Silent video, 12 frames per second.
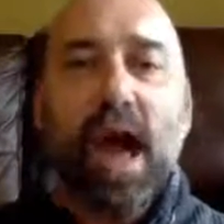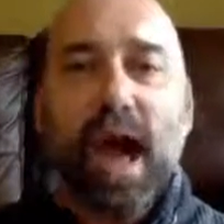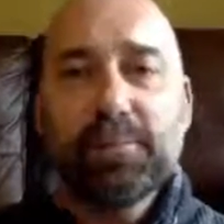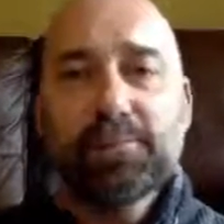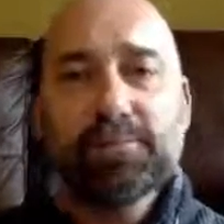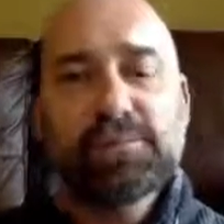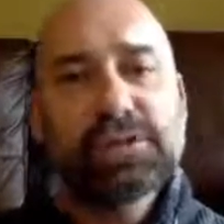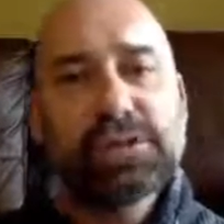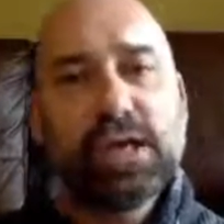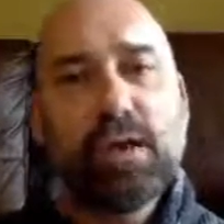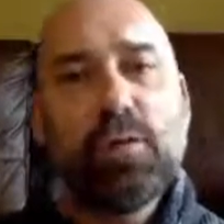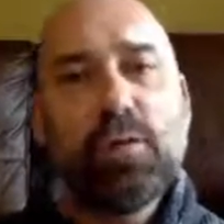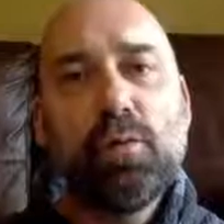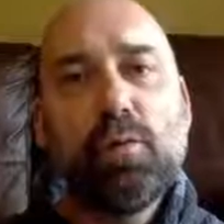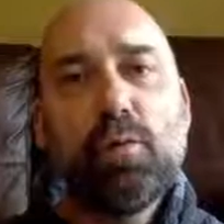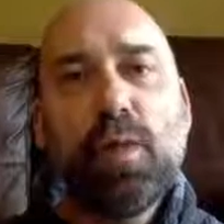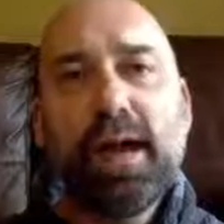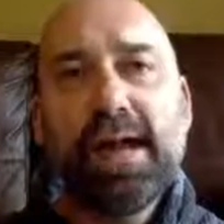Um, so
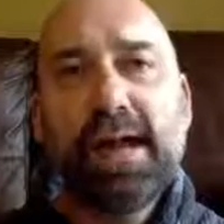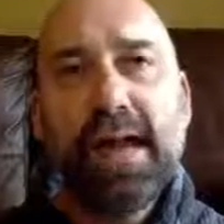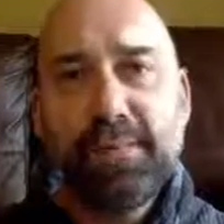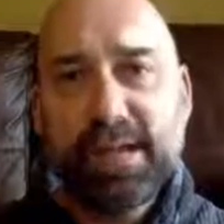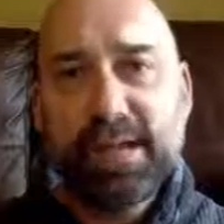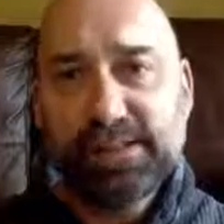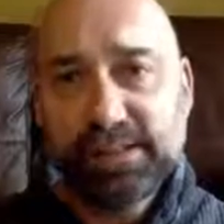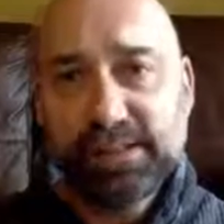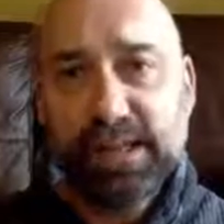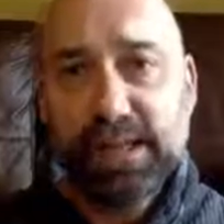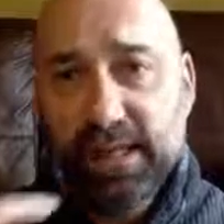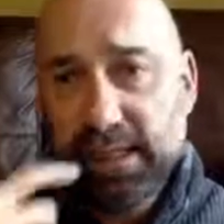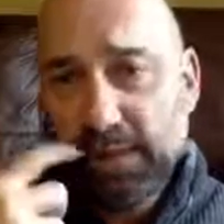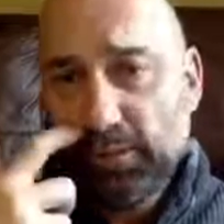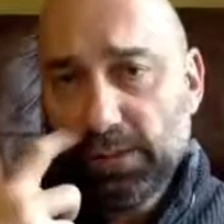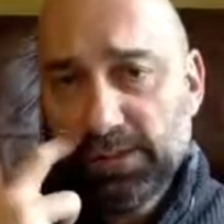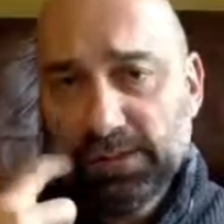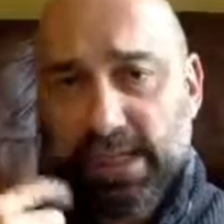my MSc
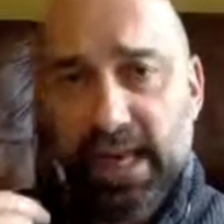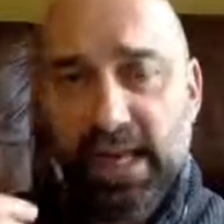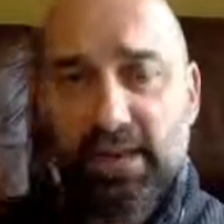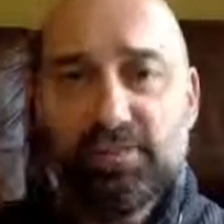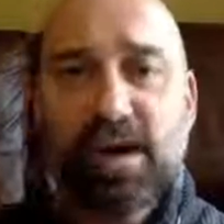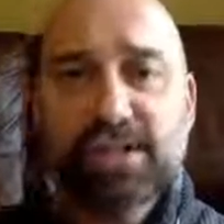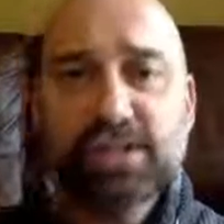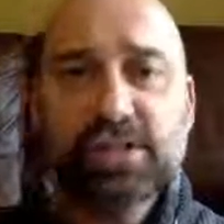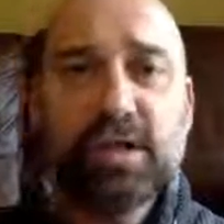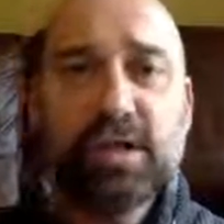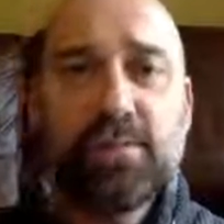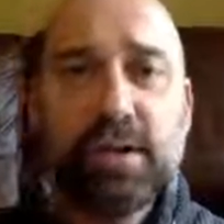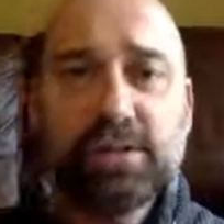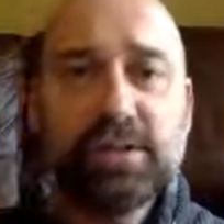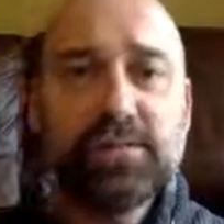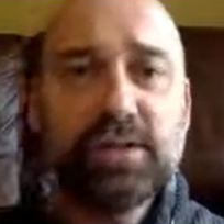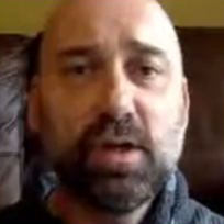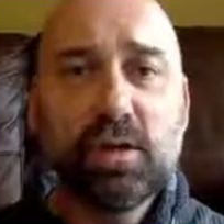was in rational
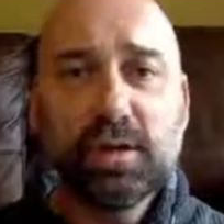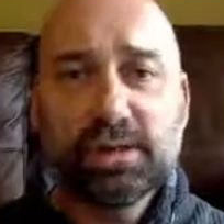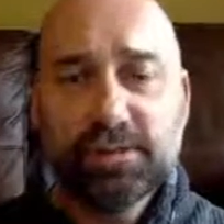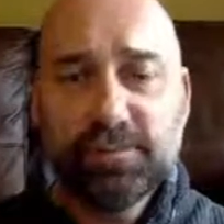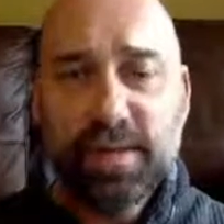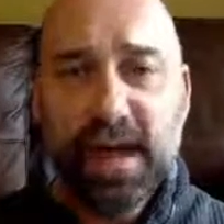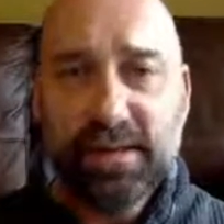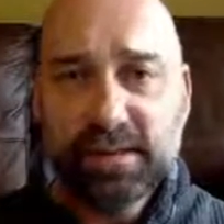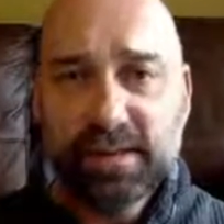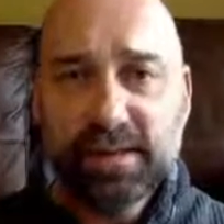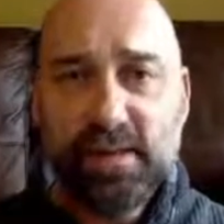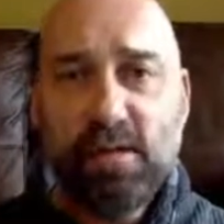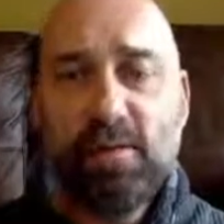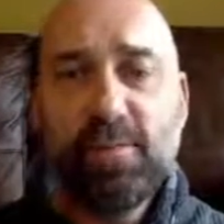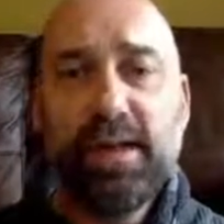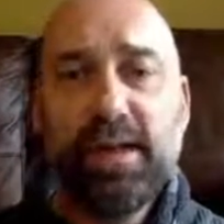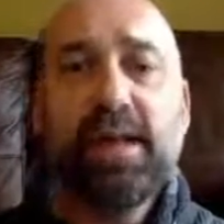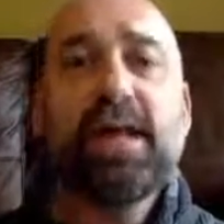emotive and cognitive behavior
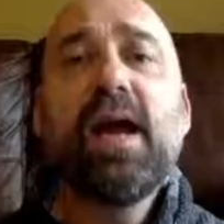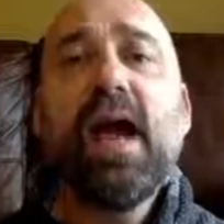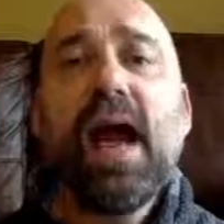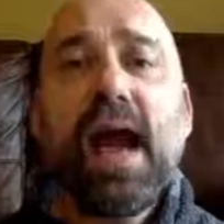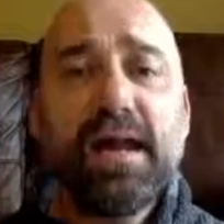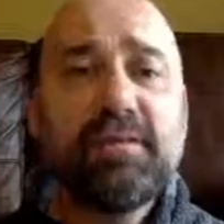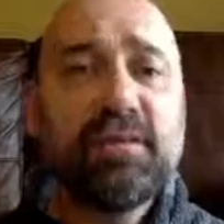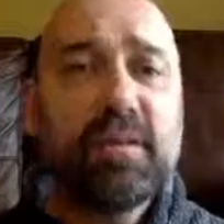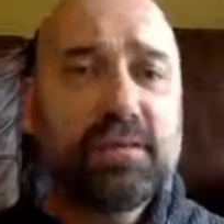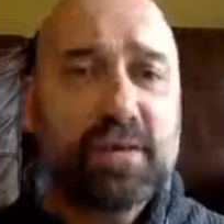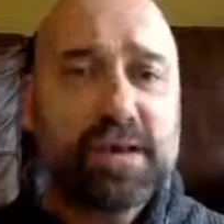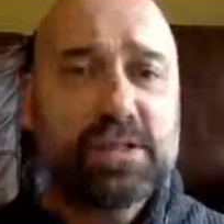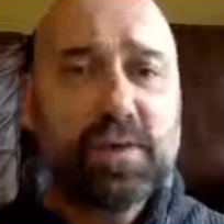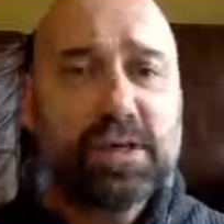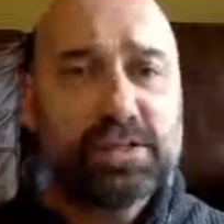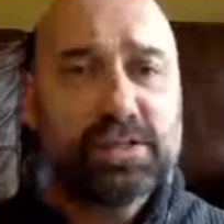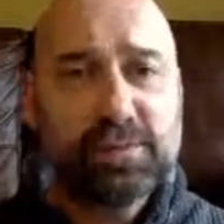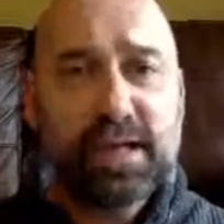therapy, and everyone that
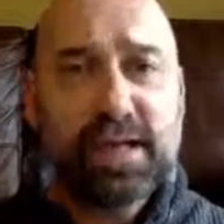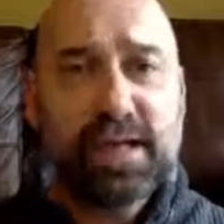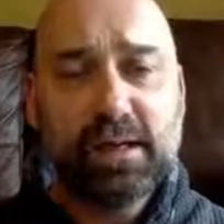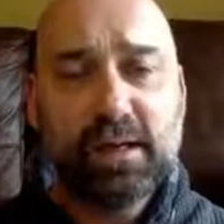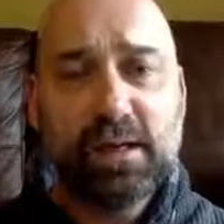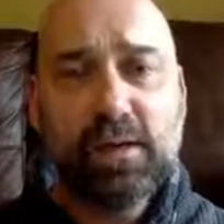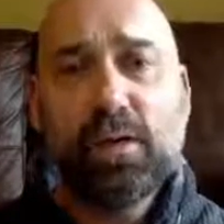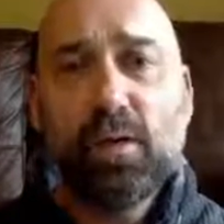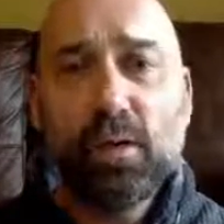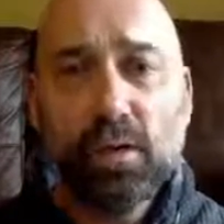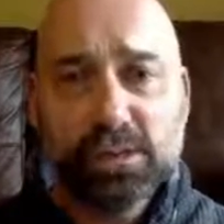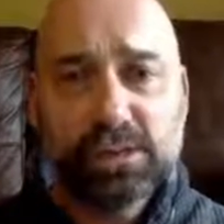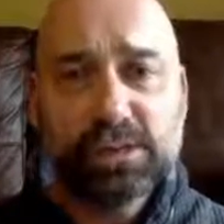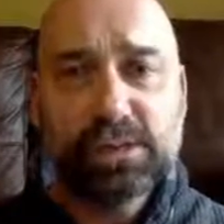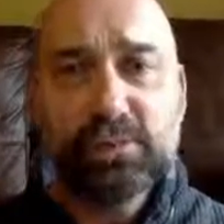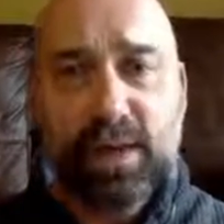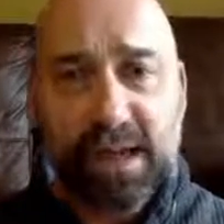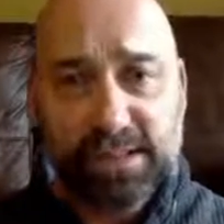graduates from that course
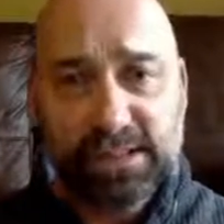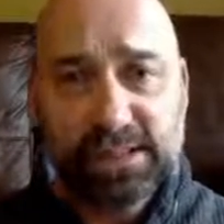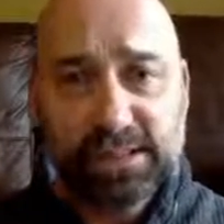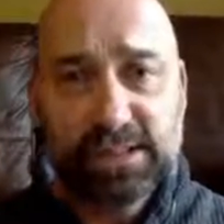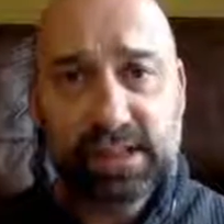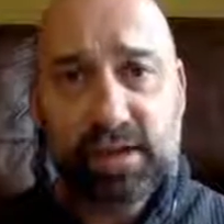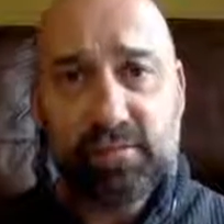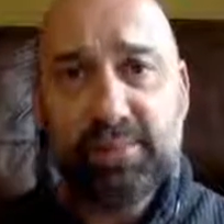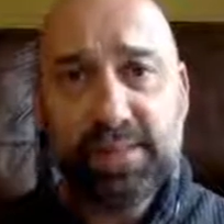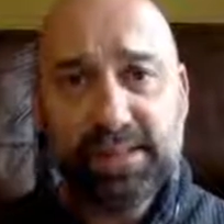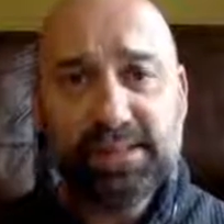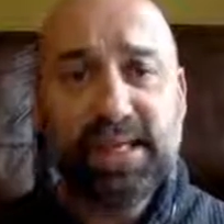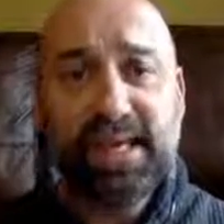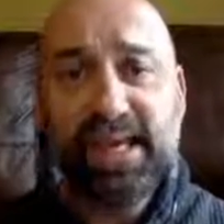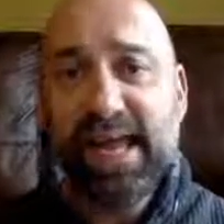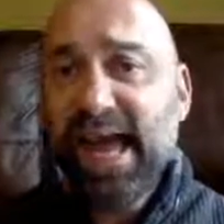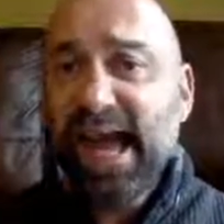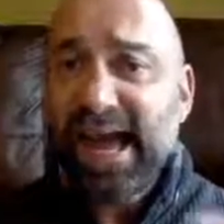and practices
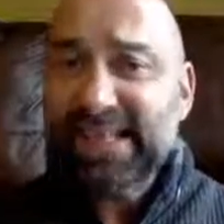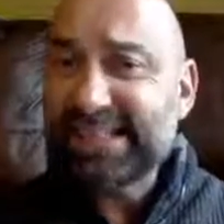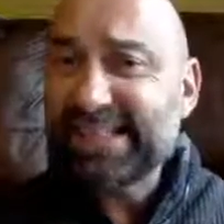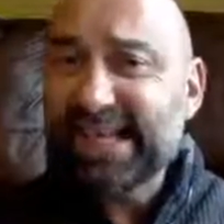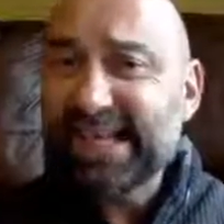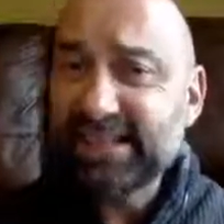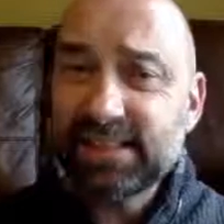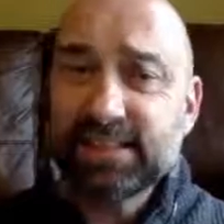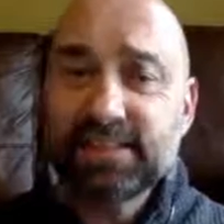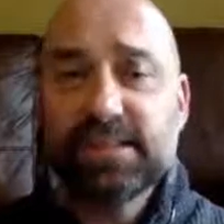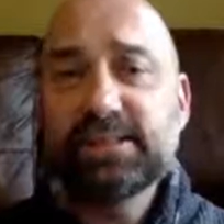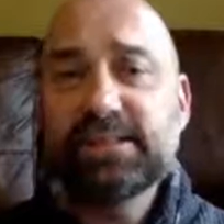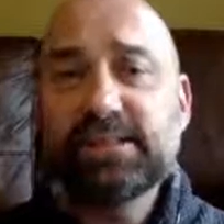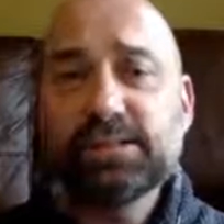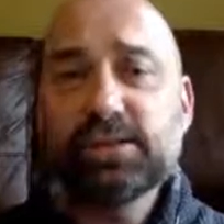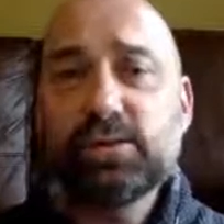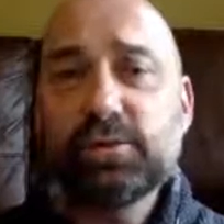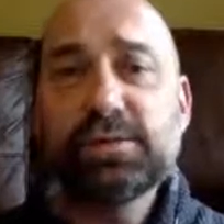REBT has a tendency to
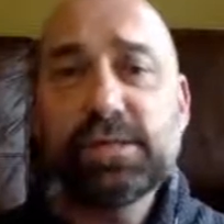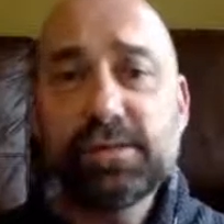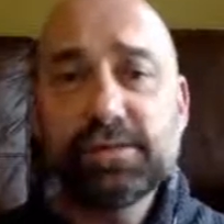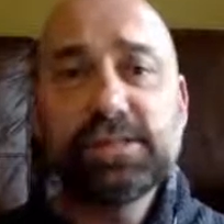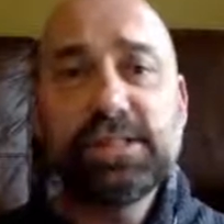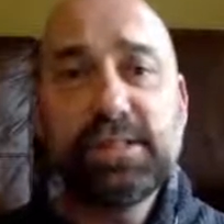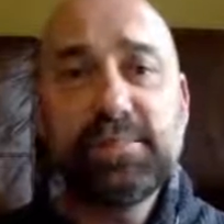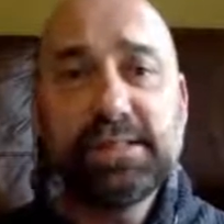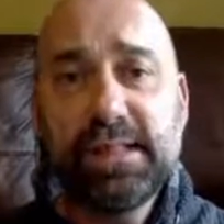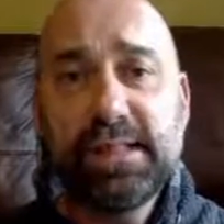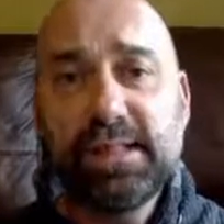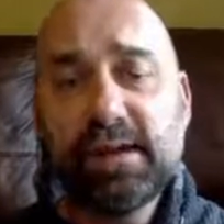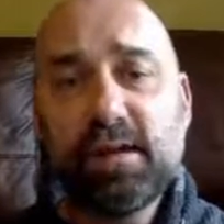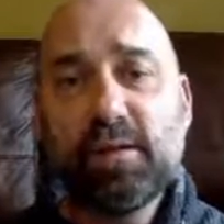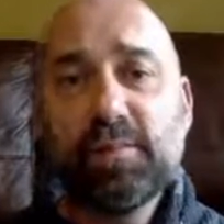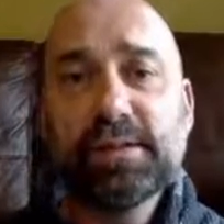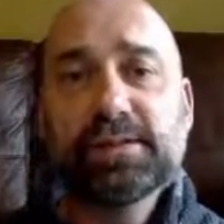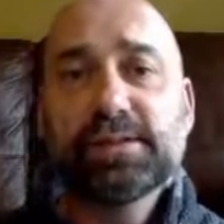just call themselves a CBT
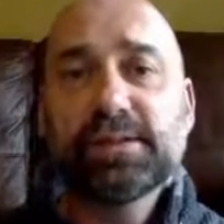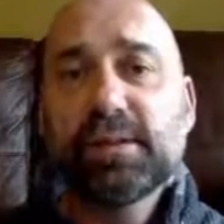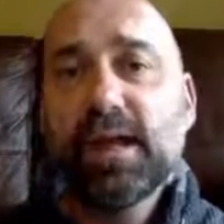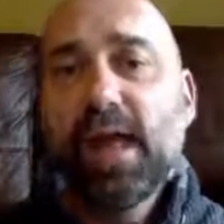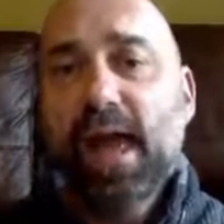therapist.